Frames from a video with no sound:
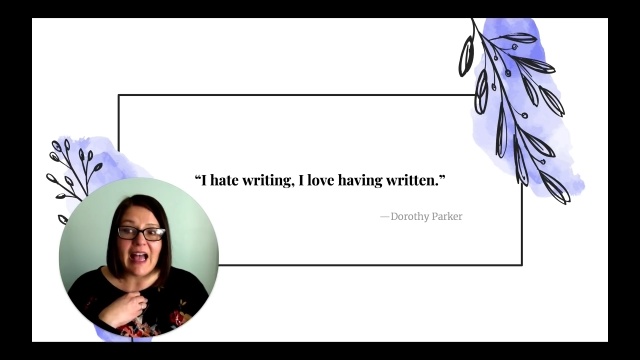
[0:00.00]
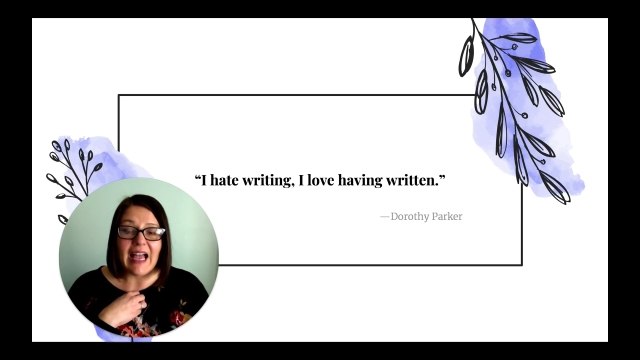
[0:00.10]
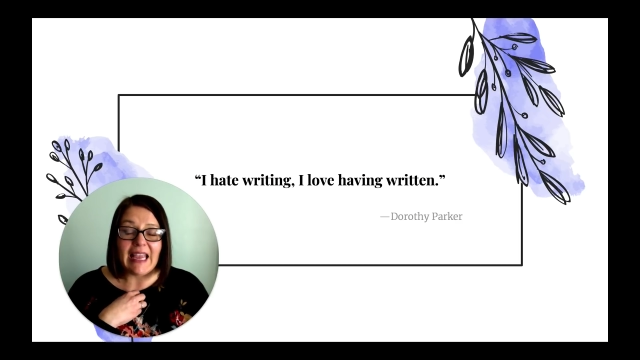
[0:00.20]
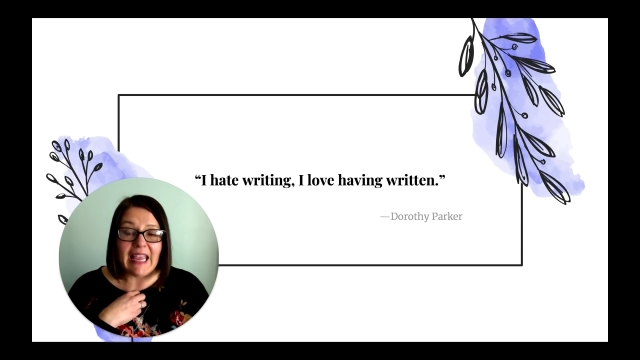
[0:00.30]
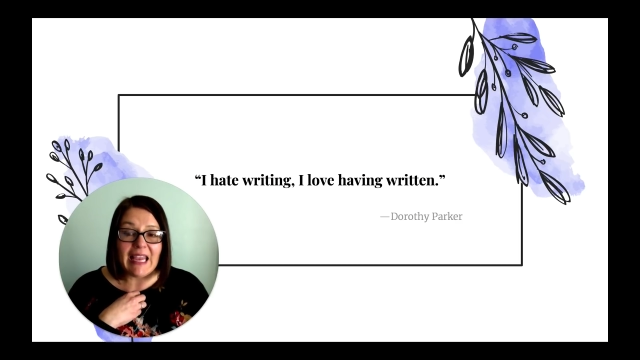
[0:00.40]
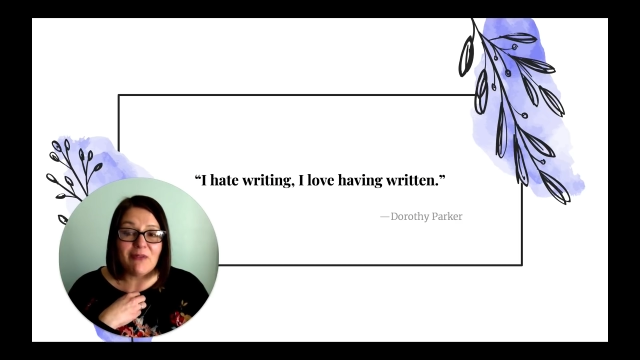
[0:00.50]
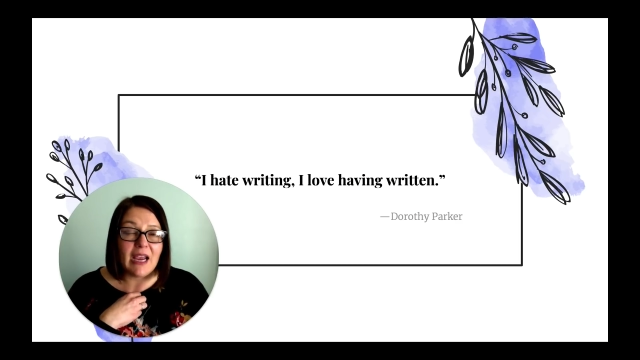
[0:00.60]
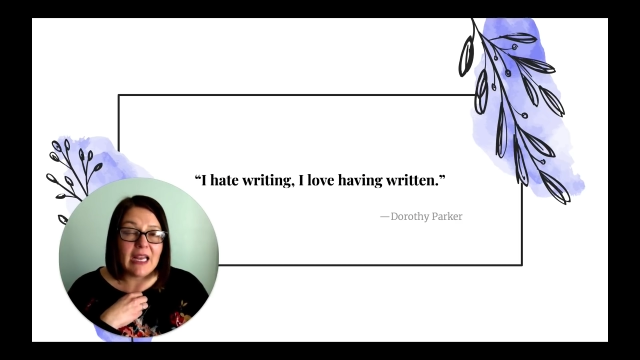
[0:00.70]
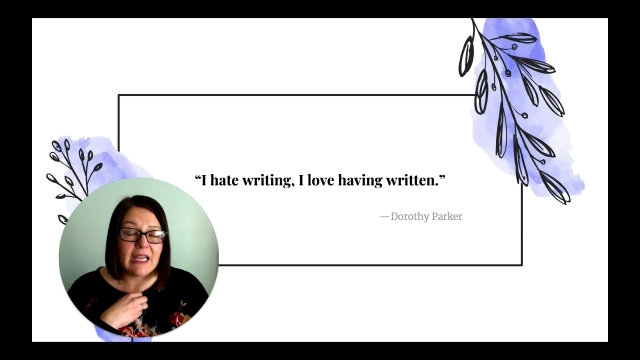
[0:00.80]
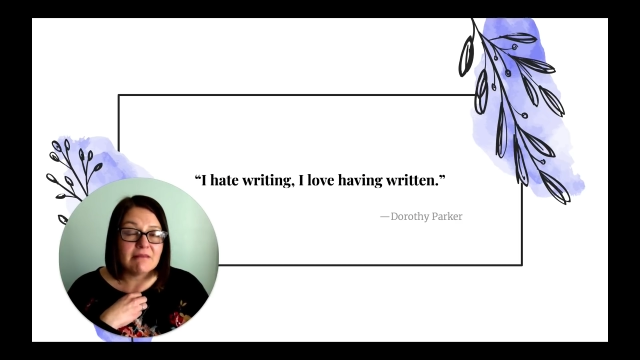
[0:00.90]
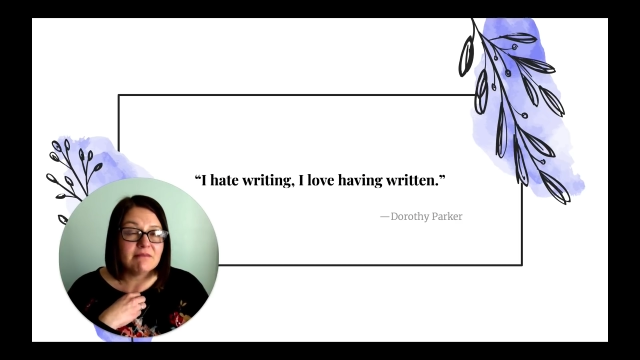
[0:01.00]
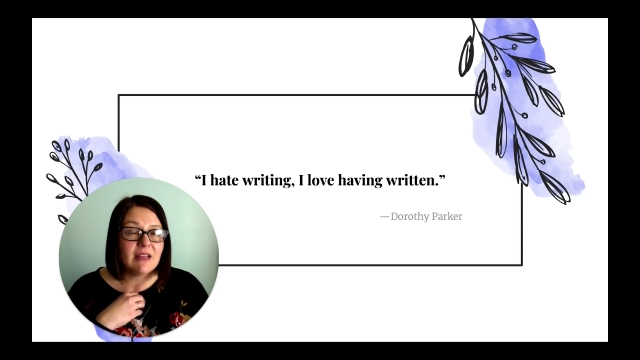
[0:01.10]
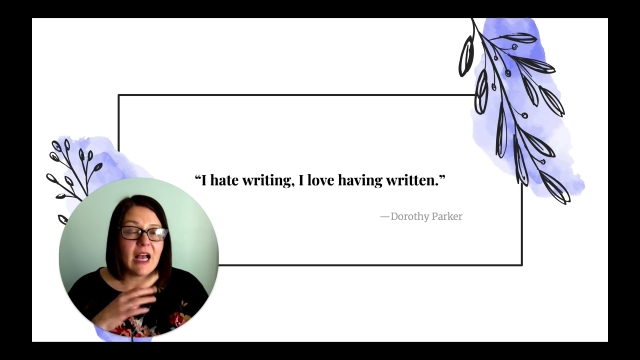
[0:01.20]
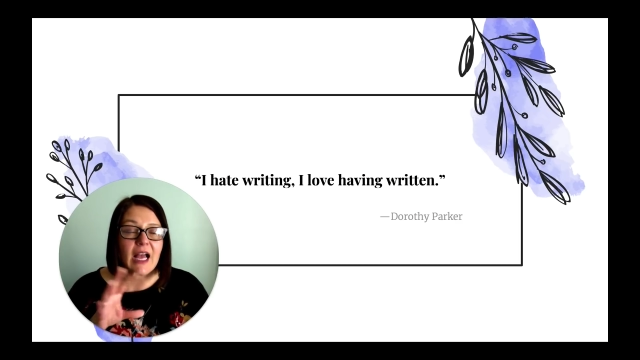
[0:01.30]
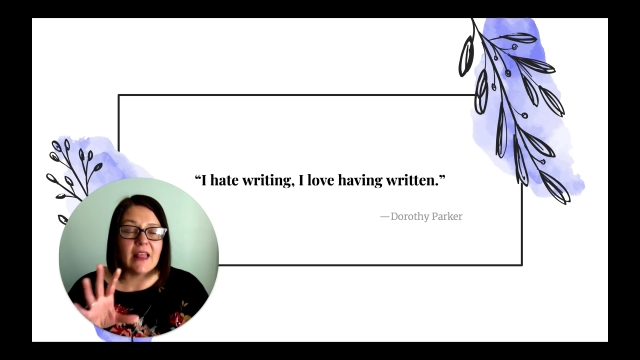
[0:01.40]
I hate writing.
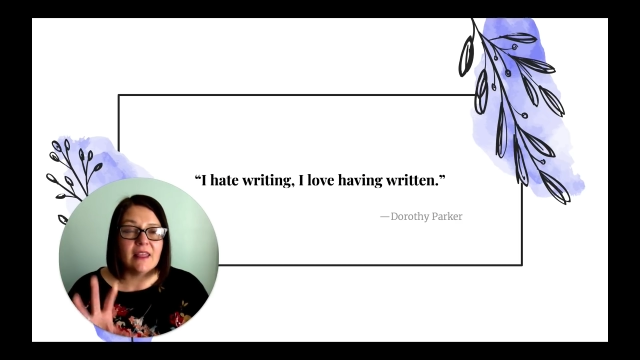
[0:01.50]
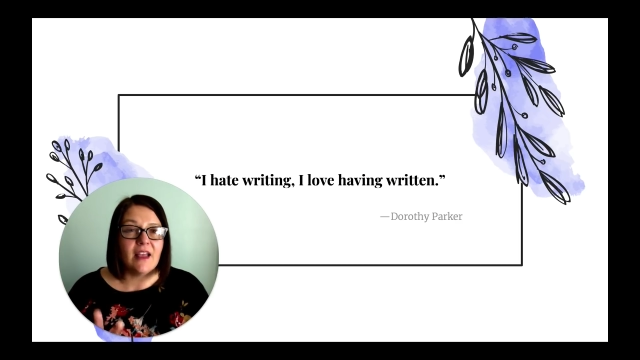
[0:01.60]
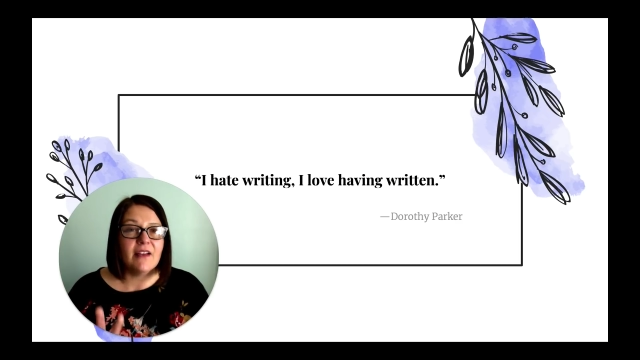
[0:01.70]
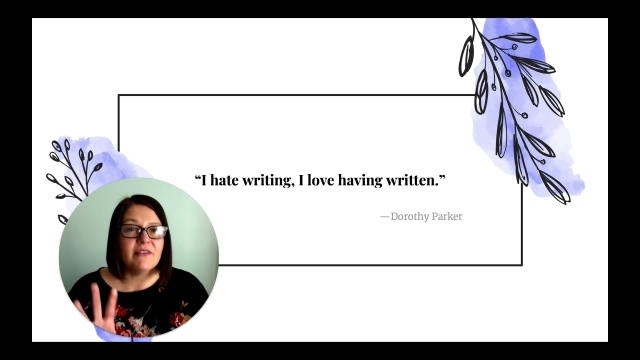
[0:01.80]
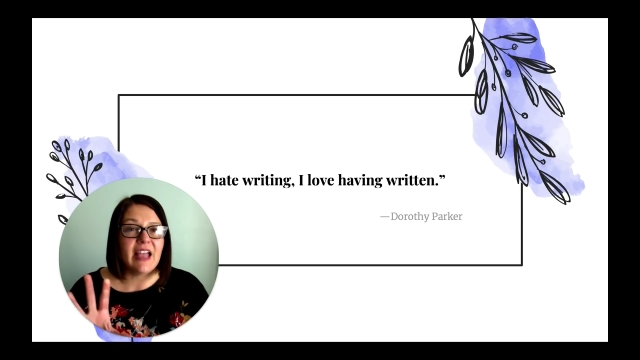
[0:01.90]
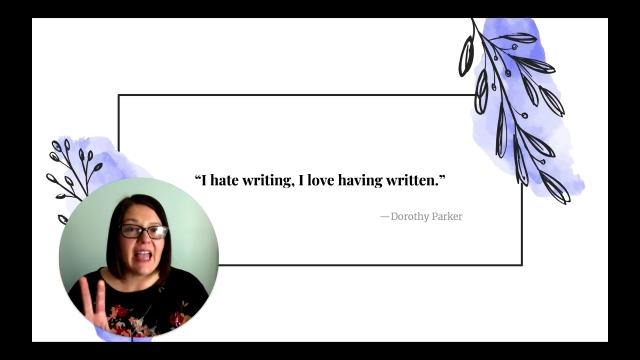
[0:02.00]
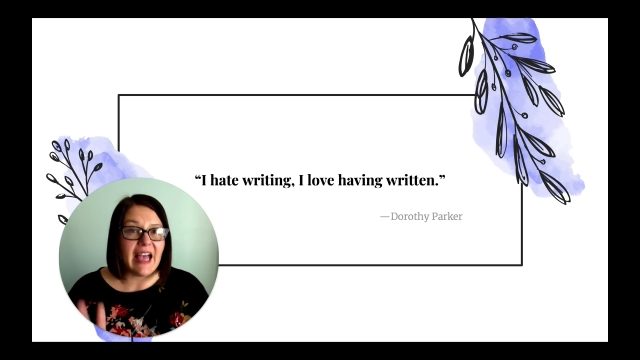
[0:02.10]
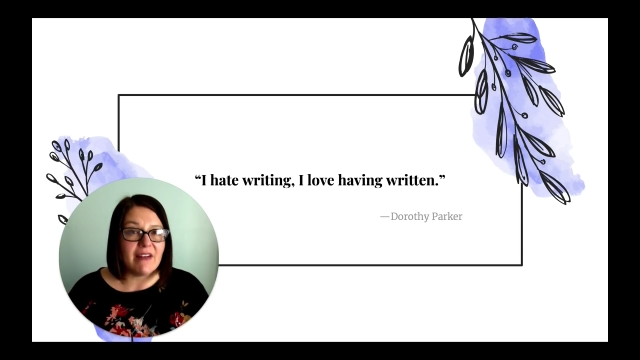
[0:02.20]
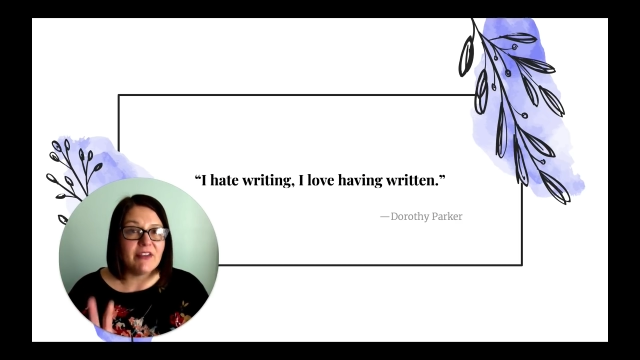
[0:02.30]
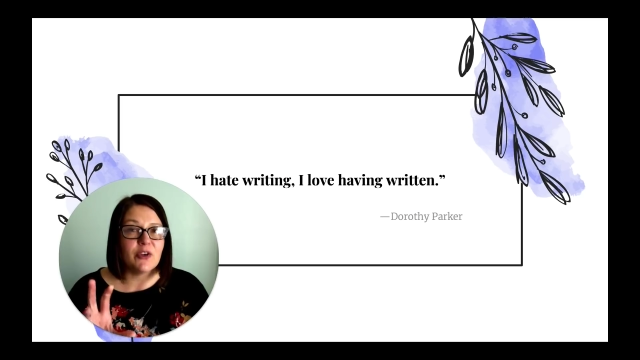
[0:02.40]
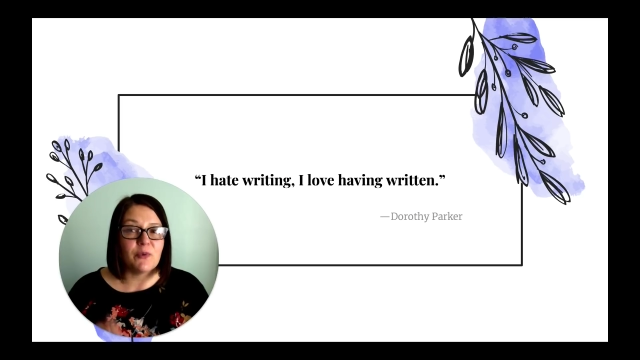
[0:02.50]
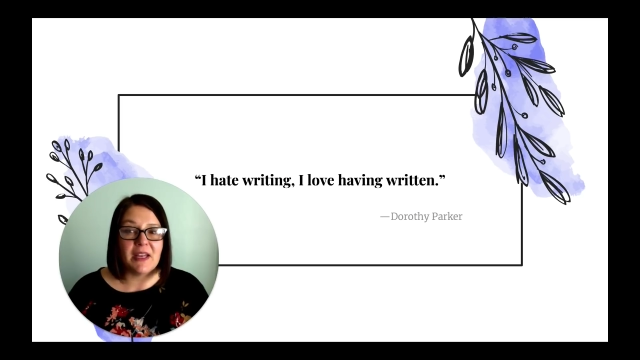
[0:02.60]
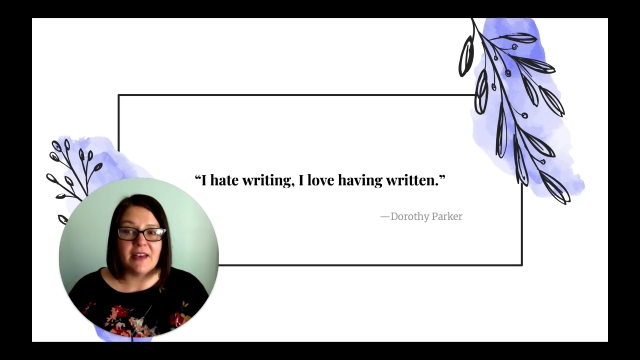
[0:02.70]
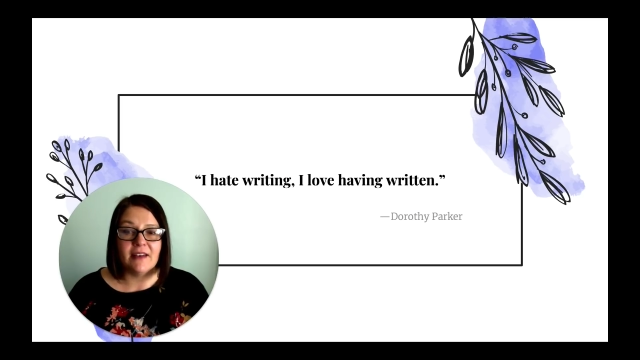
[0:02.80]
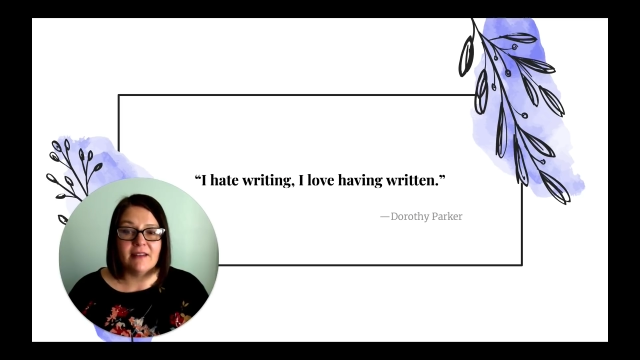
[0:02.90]
I love having
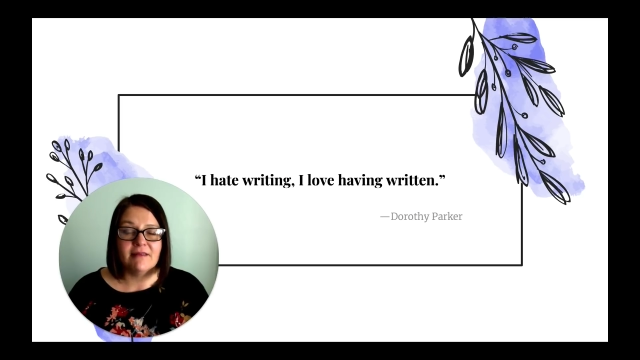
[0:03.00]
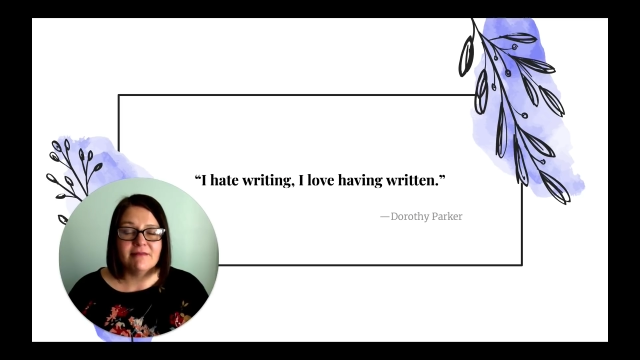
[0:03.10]
written.